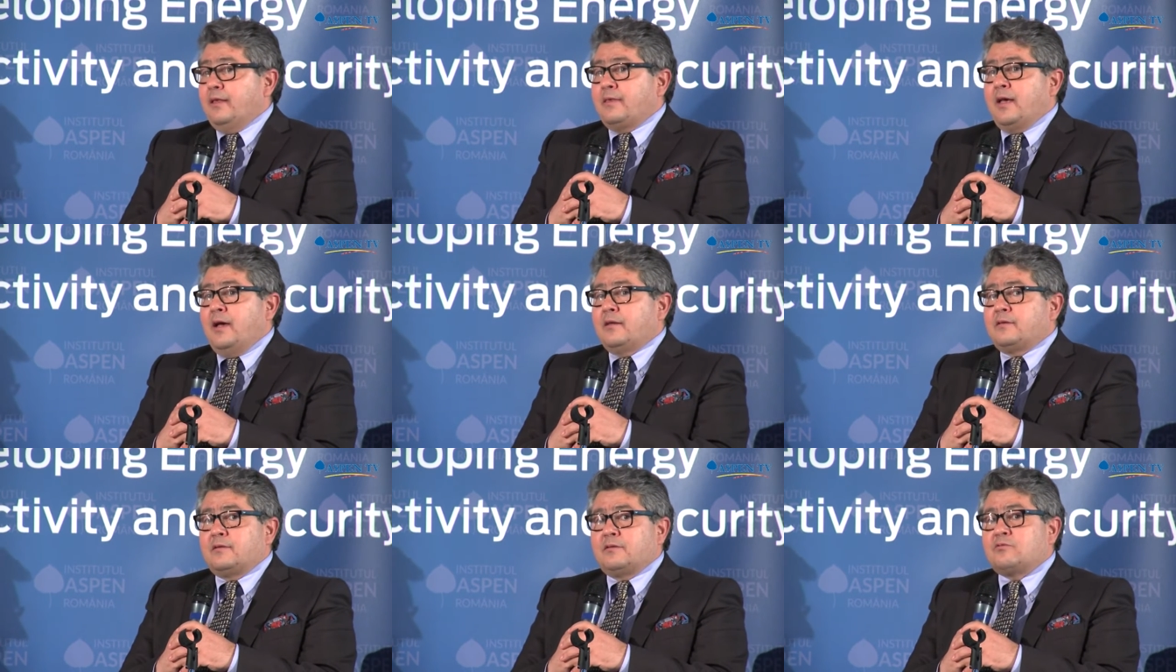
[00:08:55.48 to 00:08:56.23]

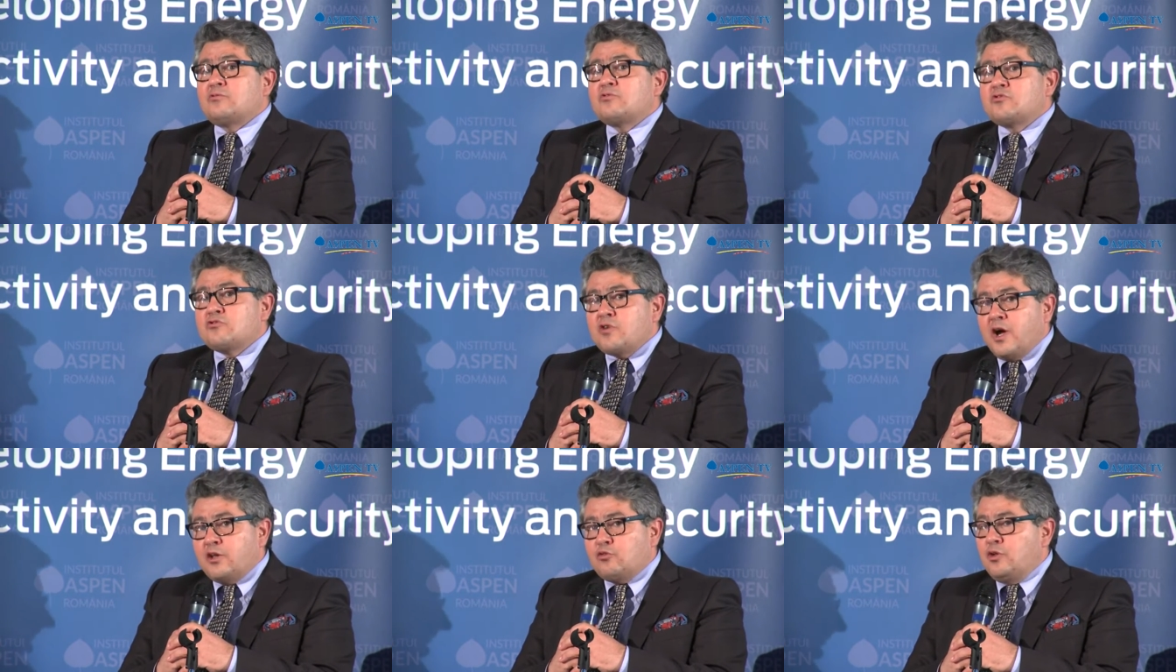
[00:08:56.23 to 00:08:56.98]
that
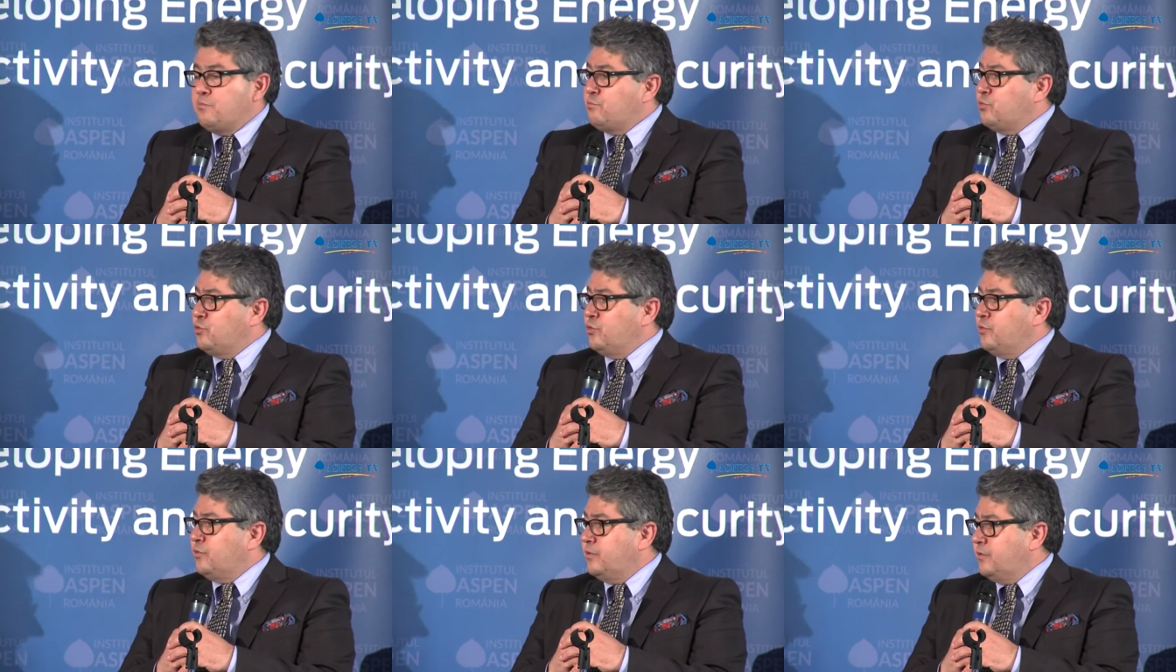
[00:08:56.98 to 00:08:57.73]
try to
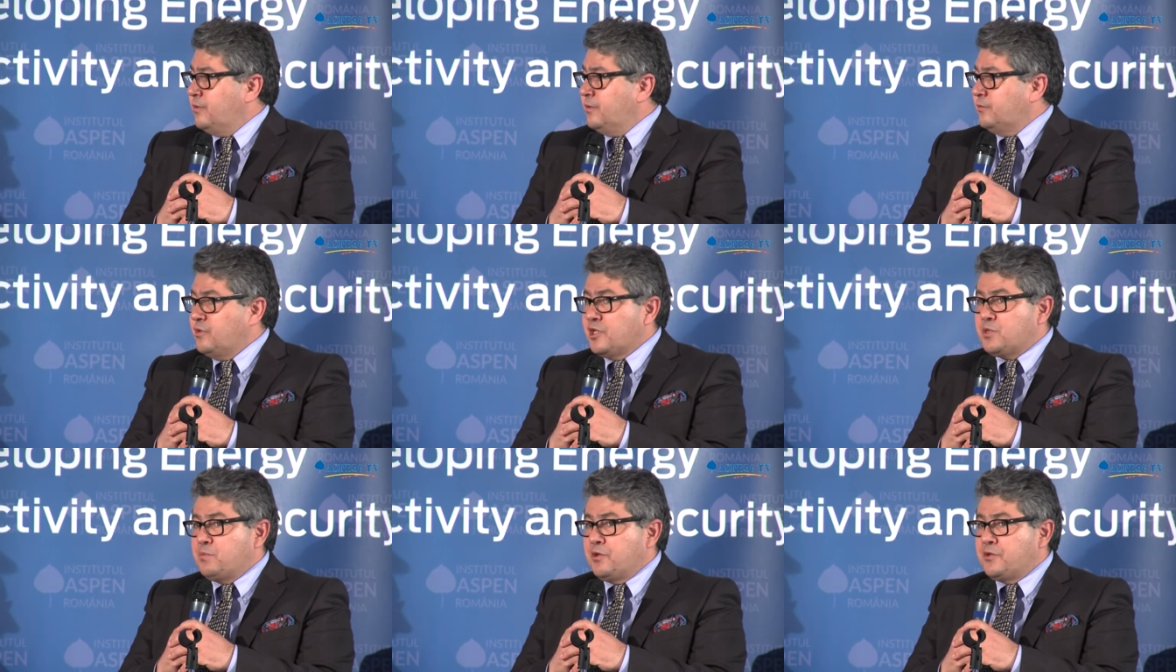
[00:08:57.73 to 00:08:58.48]
improve
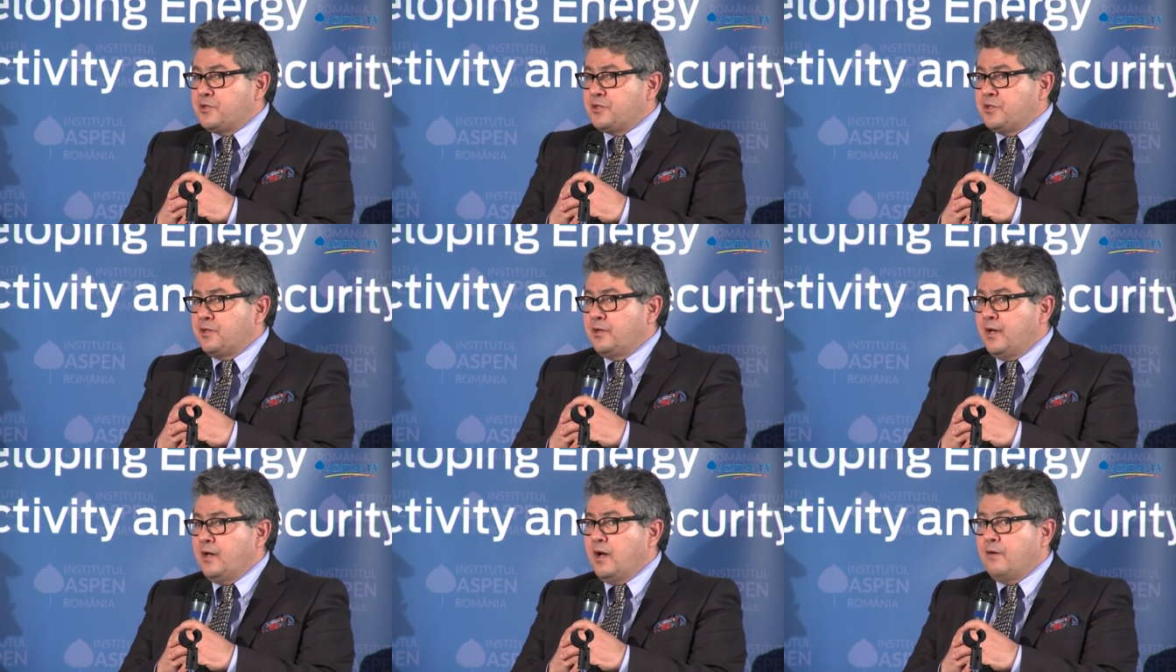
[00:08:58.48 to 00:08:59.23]
transparency
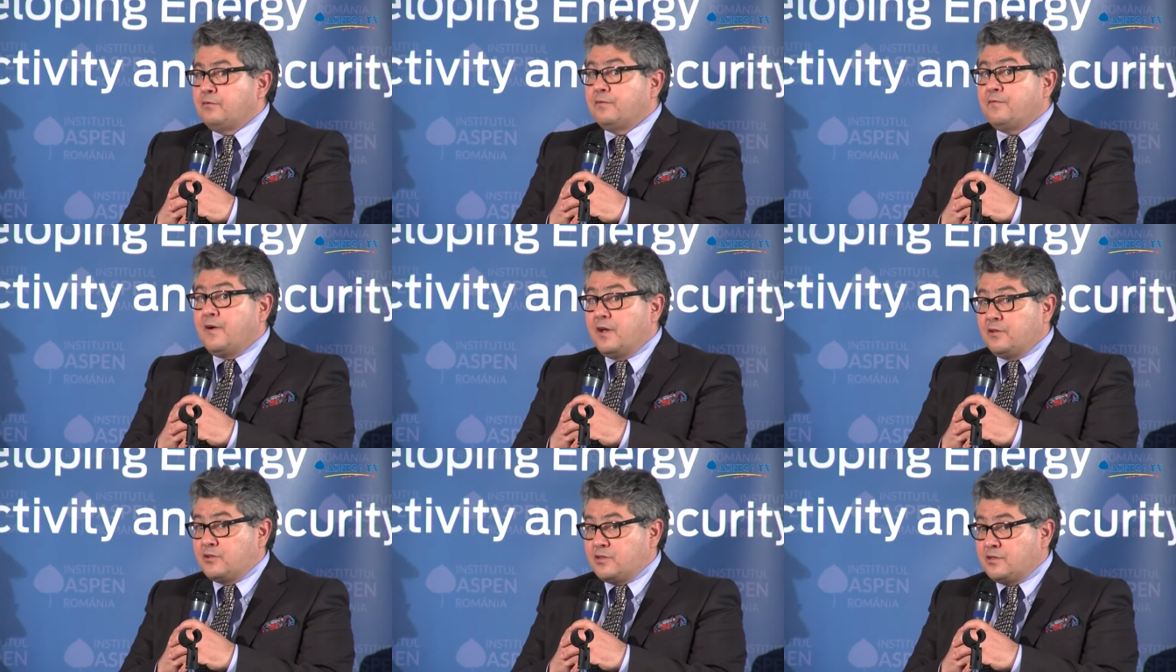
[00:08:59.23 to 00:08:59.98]
and have the
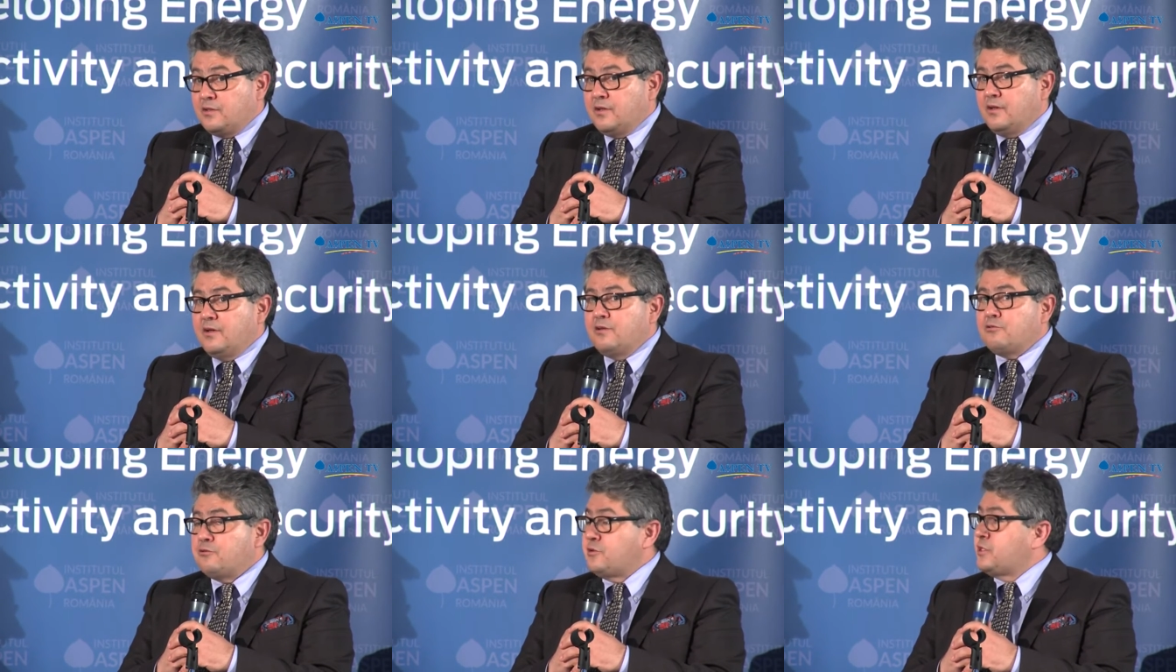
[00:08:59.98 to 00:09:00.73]
funds
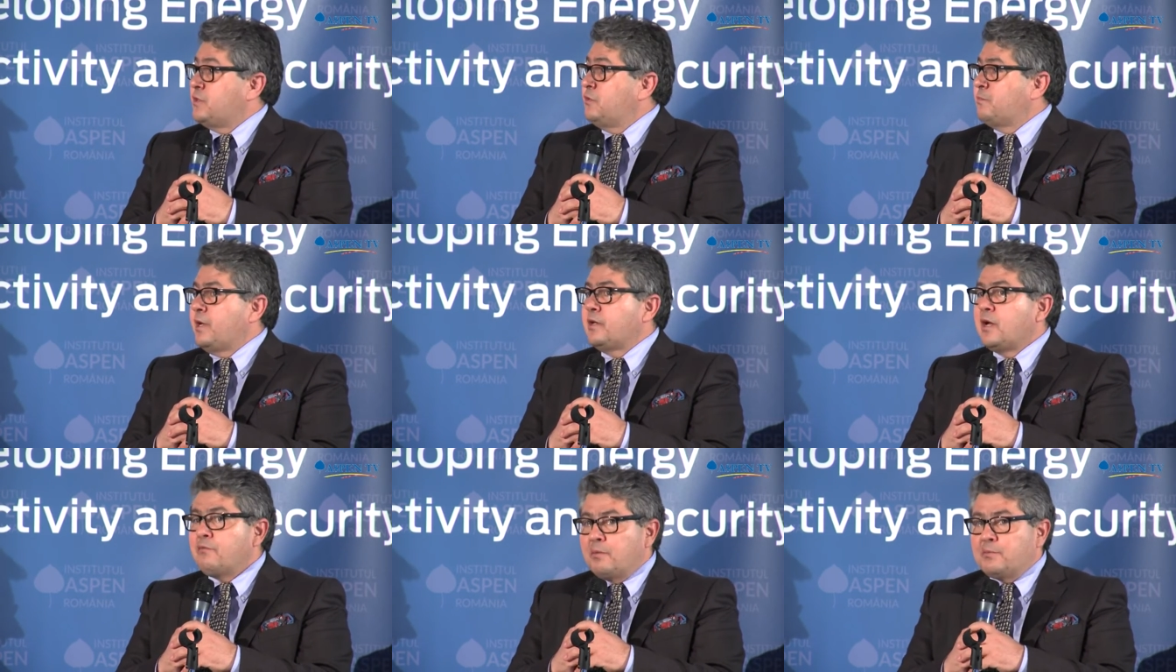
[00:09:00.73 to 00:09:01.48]
received by
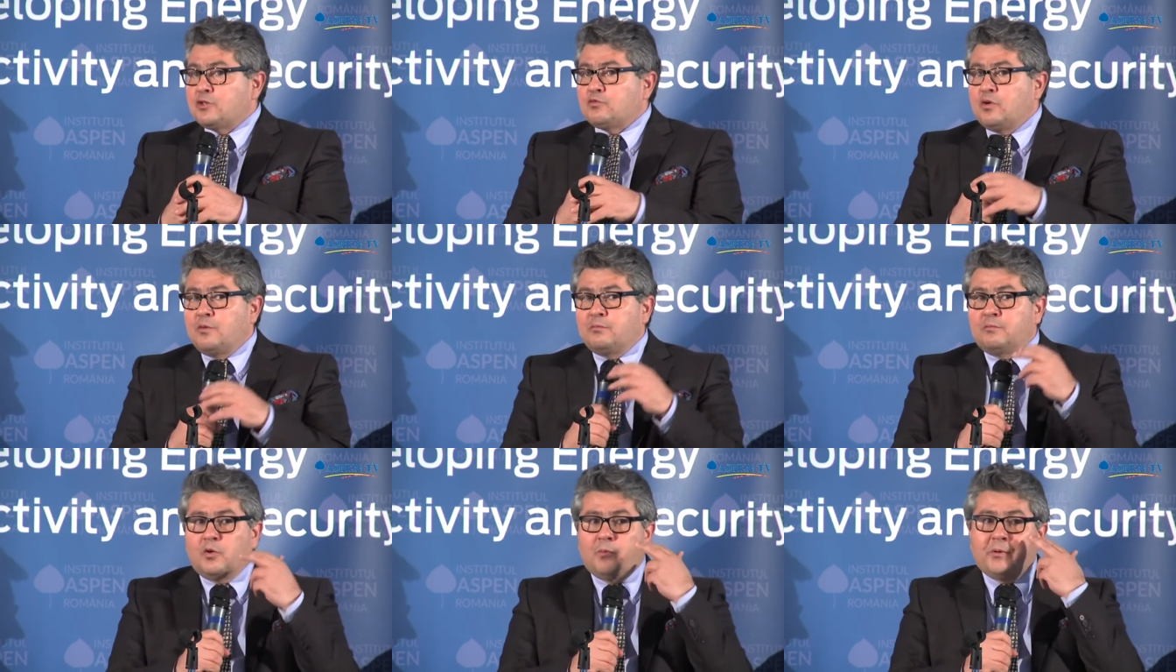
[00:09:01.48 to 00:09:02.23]
governments
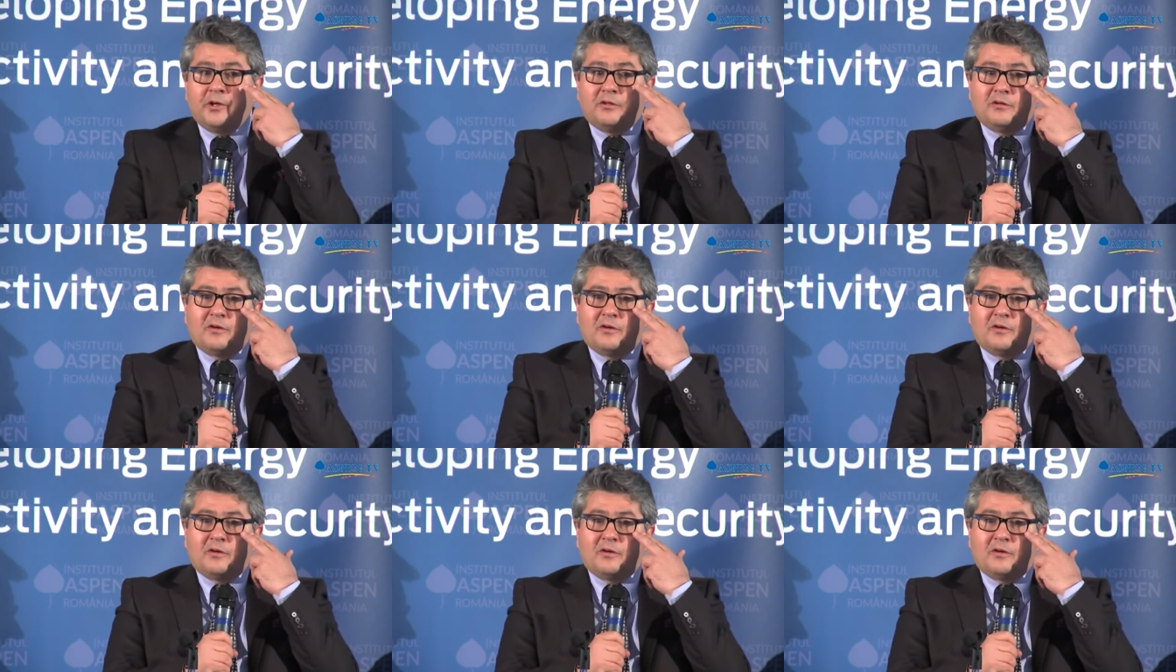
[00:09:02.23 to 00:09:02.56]
from operating